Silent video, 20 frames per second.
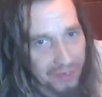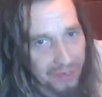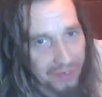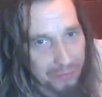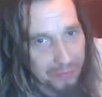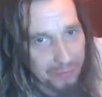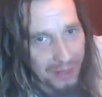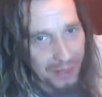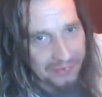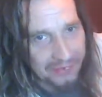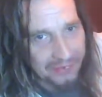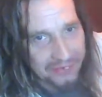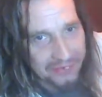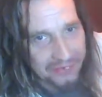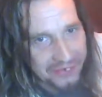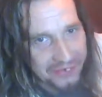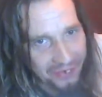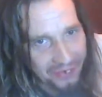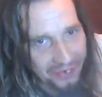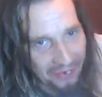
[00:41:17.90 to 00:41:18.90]
back
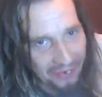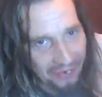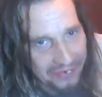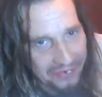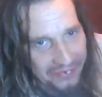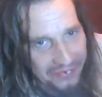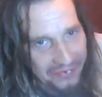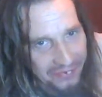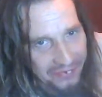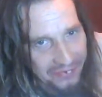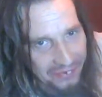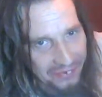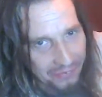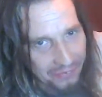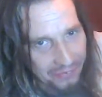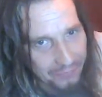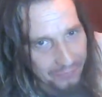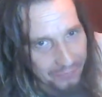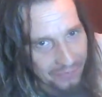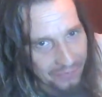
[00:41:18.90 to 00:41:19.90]
inside
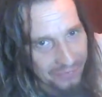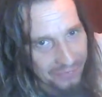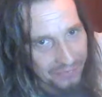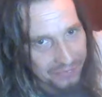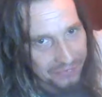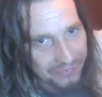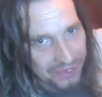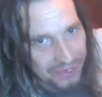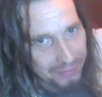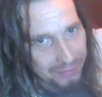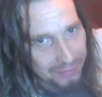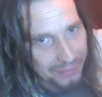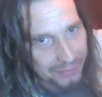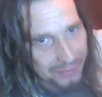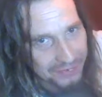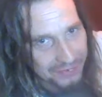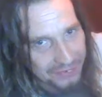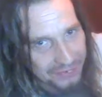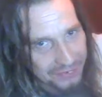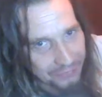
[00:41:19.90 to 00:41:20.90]
with like the cheapest
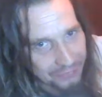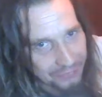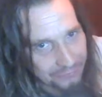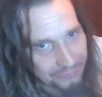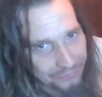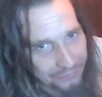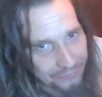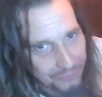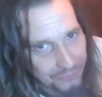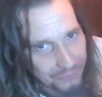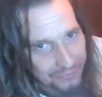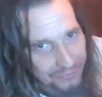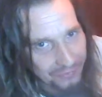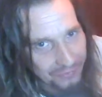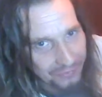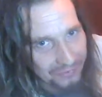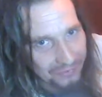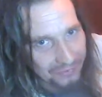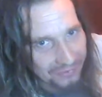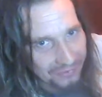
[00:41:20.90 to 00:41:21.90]
sort of food
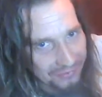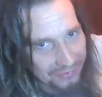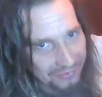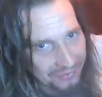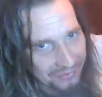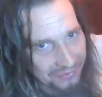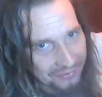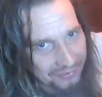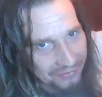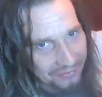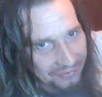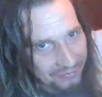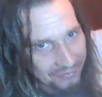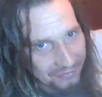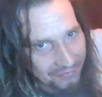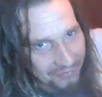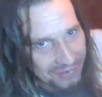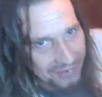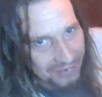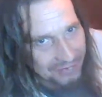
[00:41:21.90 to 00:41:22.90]
dye
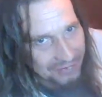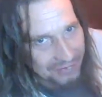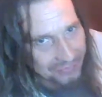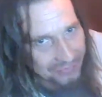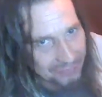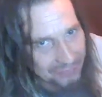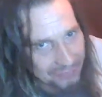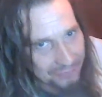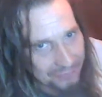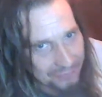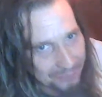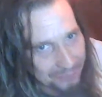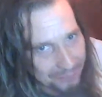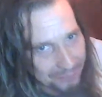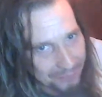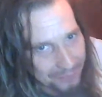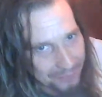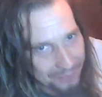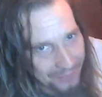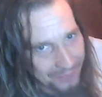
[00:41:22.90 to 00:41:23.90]
red sort of
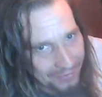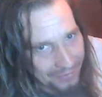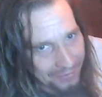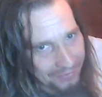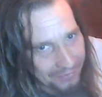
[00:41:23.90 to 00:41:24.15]
thing.